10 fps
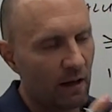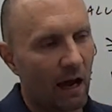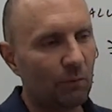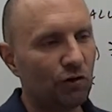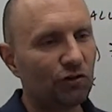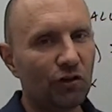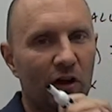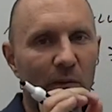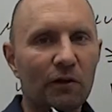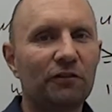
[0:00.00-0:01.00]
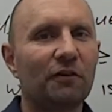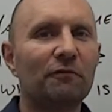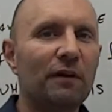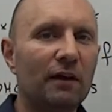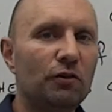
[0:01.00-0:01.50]
I'm just talking about some
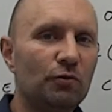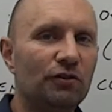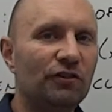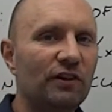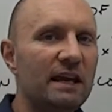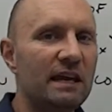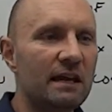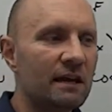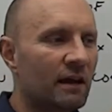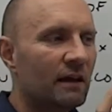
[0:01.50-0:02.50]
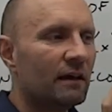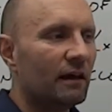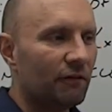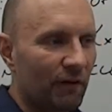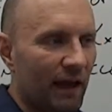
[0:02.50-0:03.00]
value c
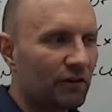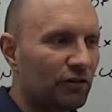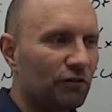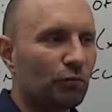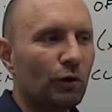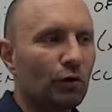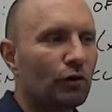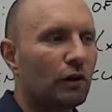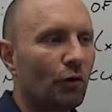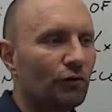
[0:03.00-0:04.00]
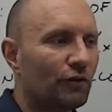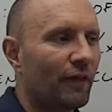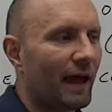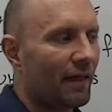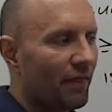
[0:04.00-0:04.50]
if x is real close to
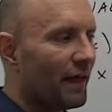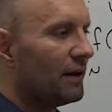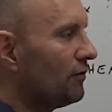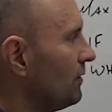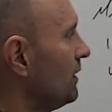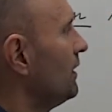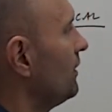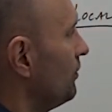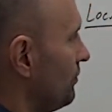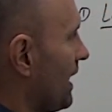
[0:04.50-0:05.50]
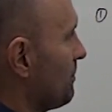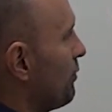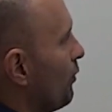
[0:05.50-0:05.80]
that, then that